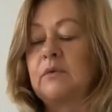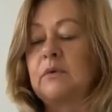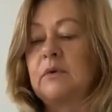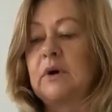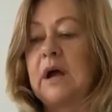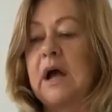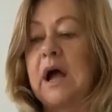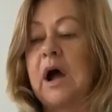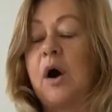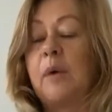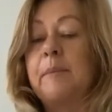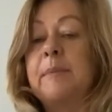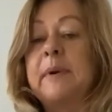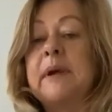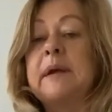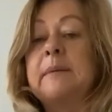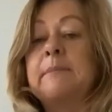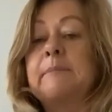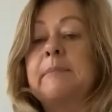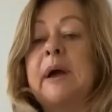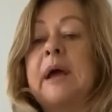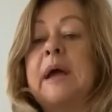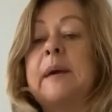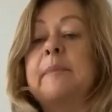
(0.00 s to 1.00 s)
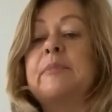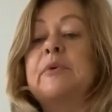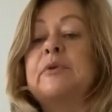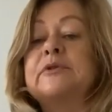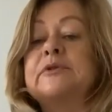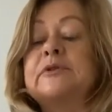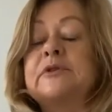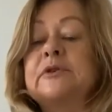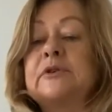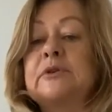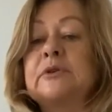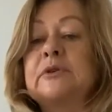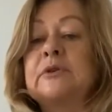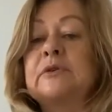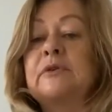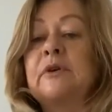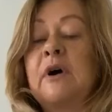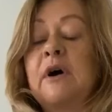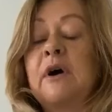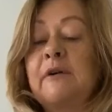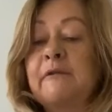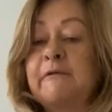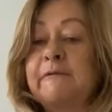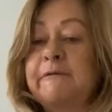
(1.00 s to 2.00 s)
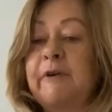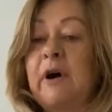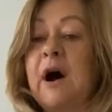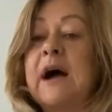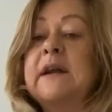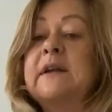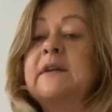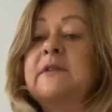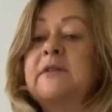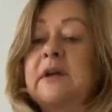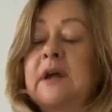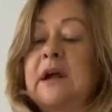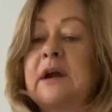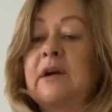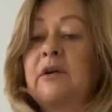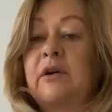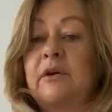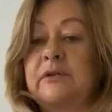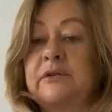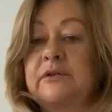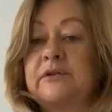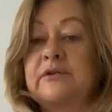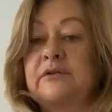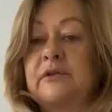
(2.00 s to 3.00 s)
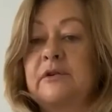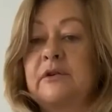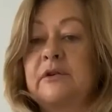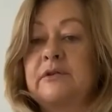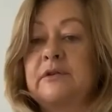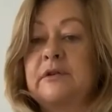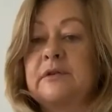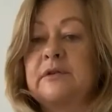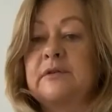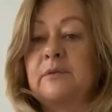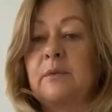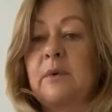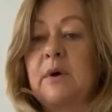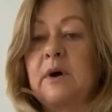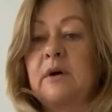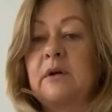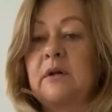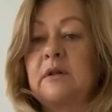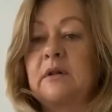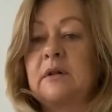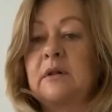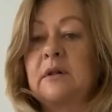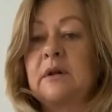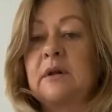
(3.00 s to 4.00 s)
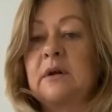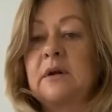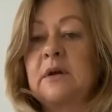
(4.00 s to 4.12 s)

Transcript: helping people to find their own truth as well.